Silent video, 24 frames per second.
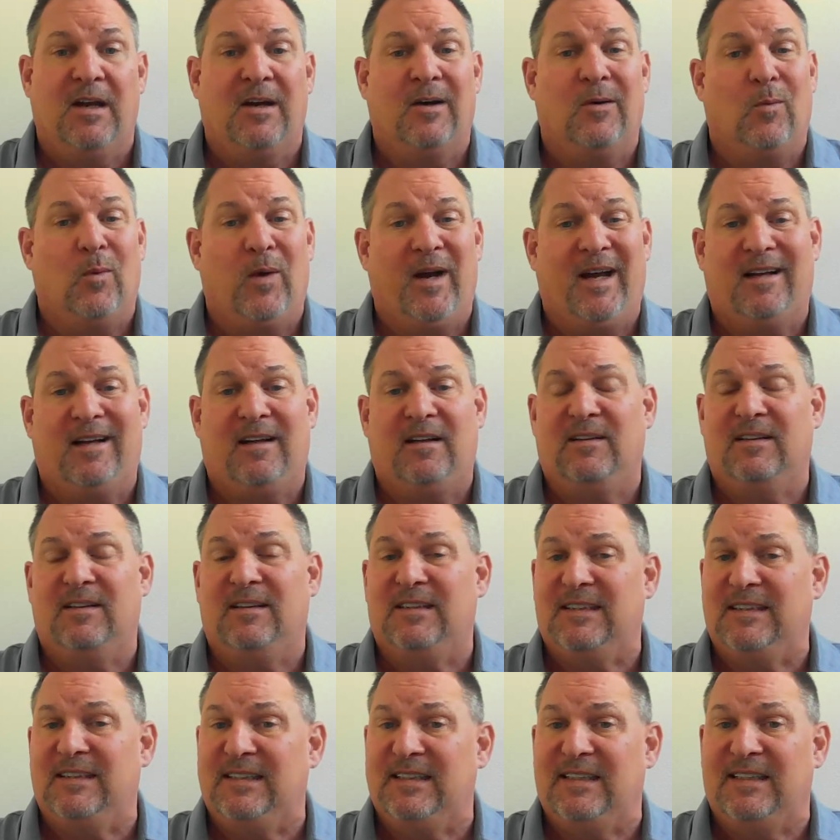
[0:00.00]
Well,
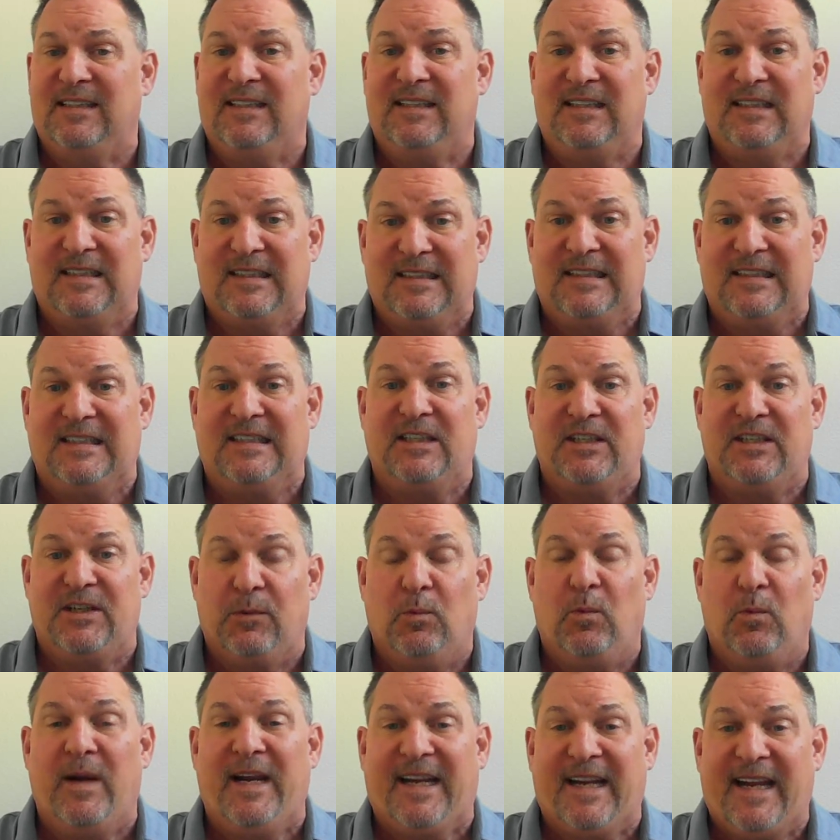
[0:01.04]

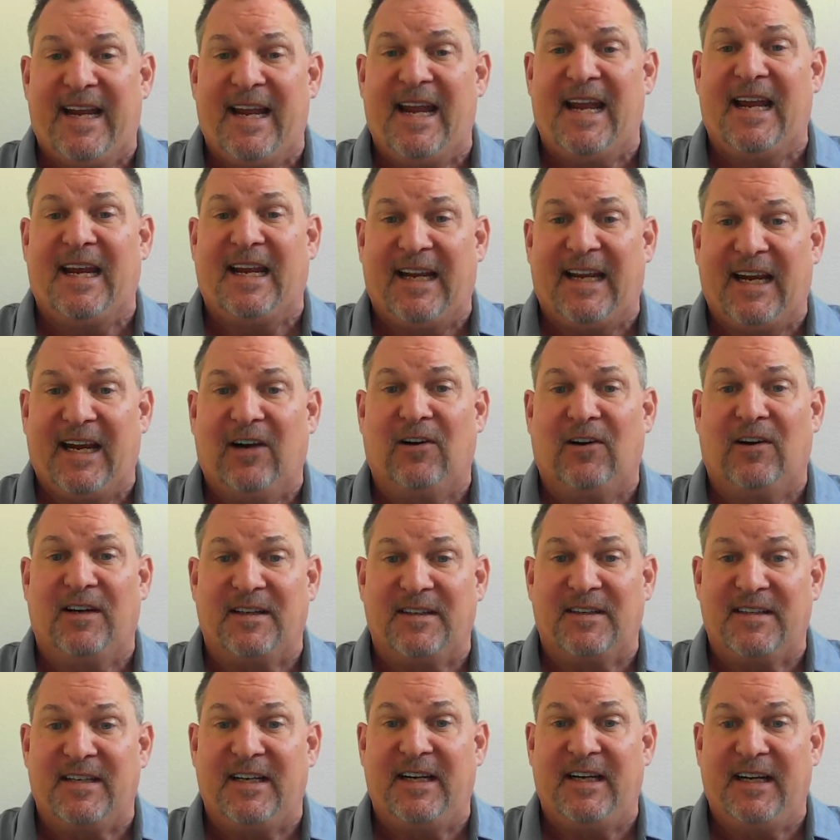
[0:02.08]
we can't
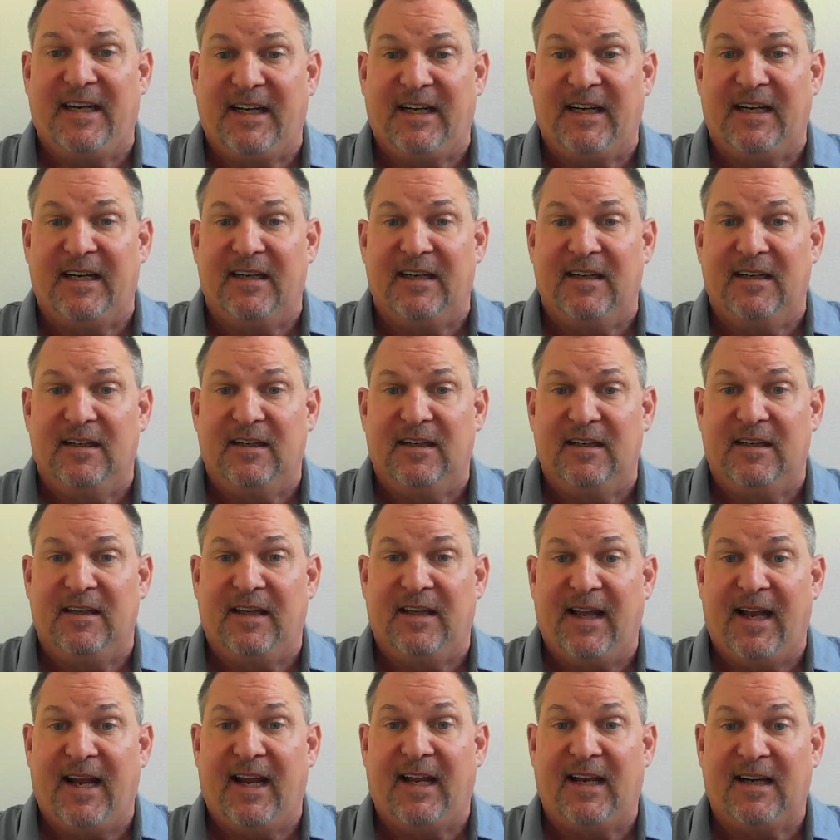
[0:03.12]
guarantee
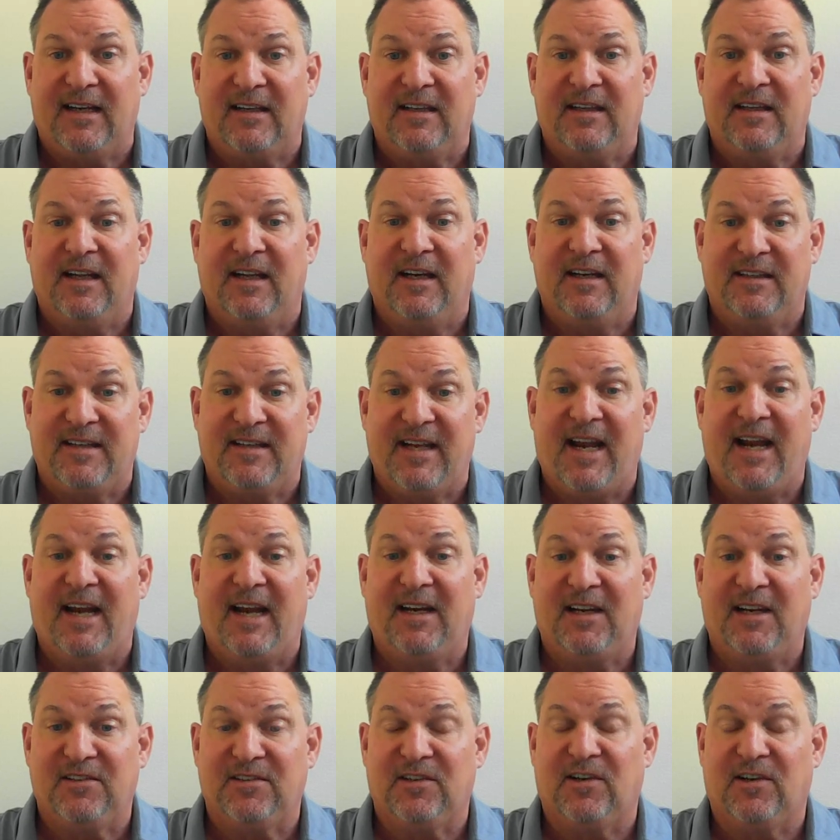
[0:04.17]
that the
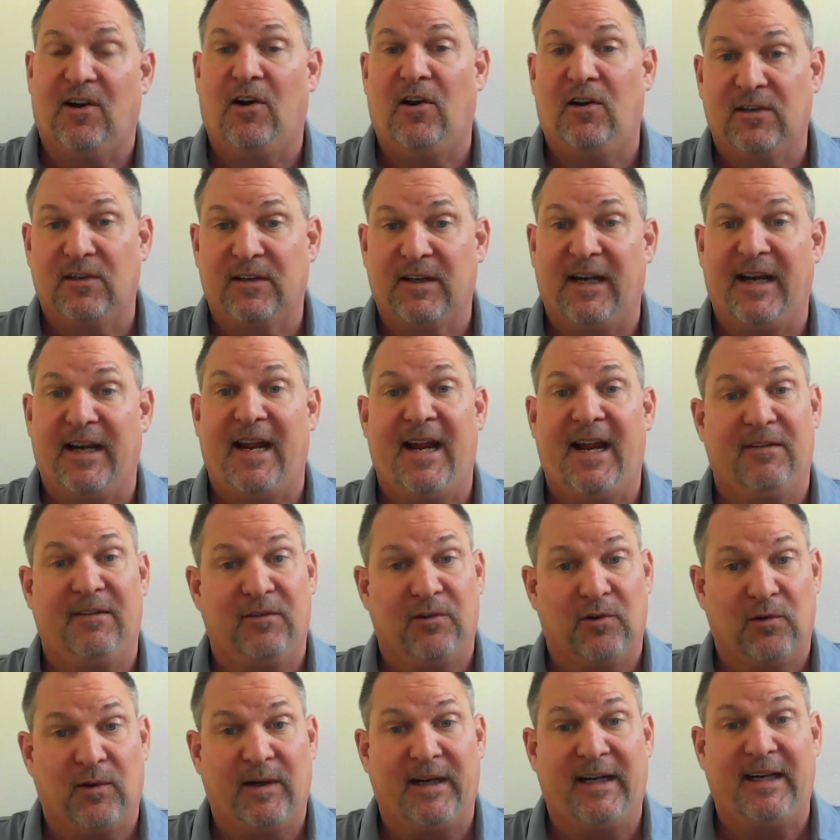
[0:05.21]
tenants are all going to have
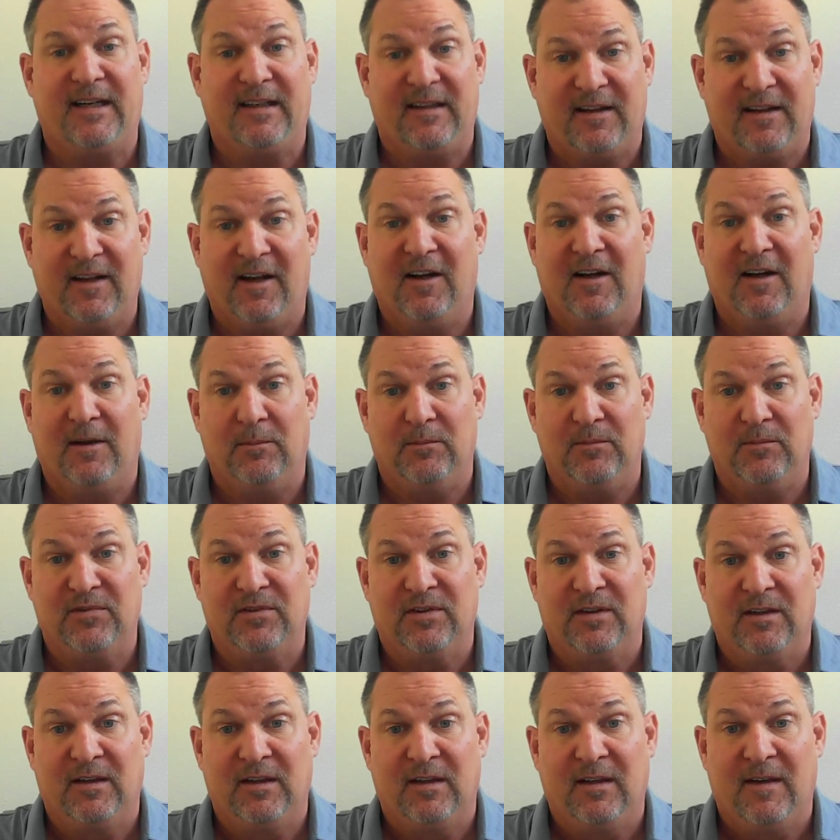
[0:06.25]
green thumbs.
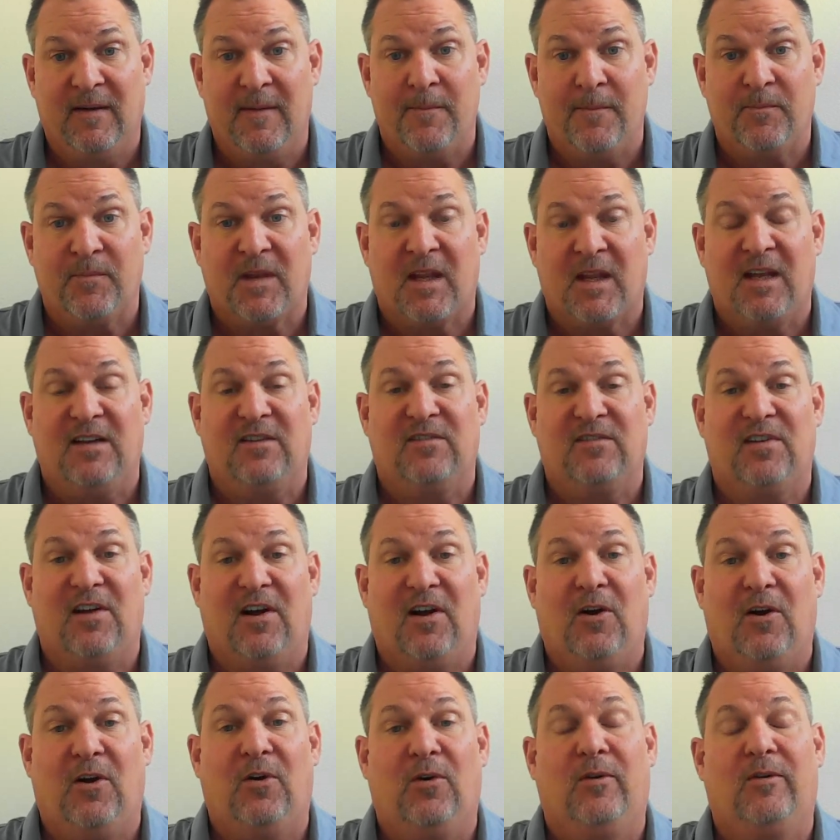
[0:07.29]

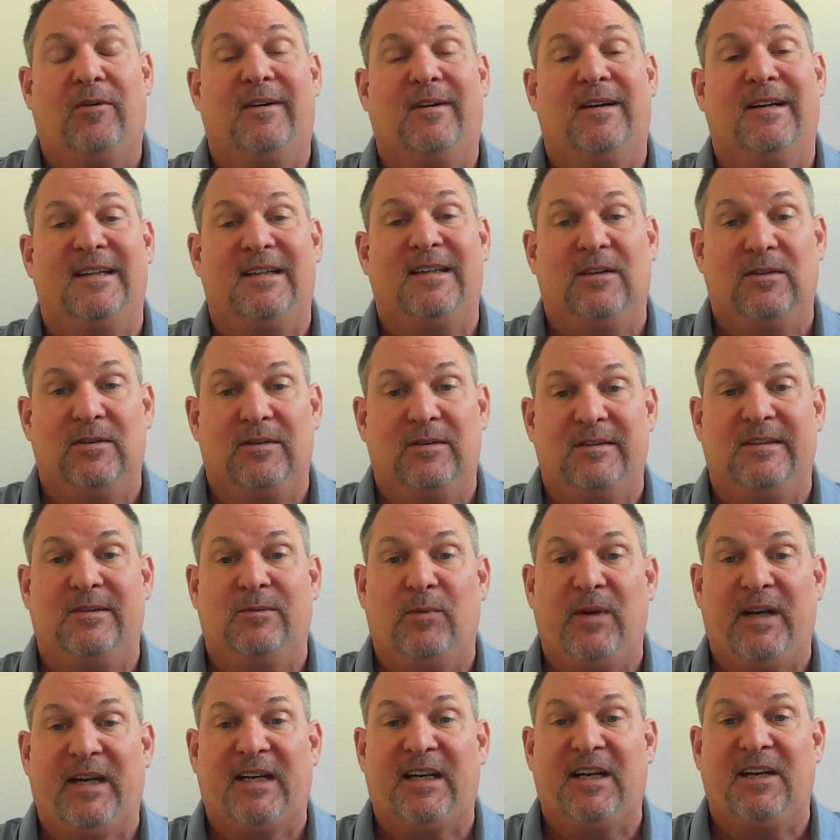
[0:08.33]
So
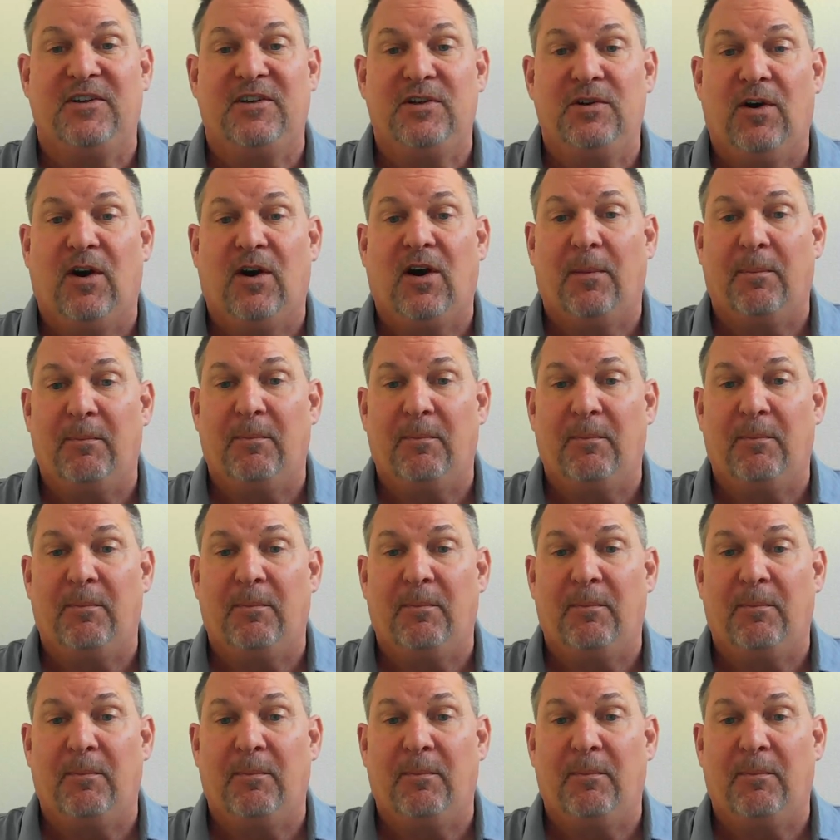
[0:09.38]
we can do our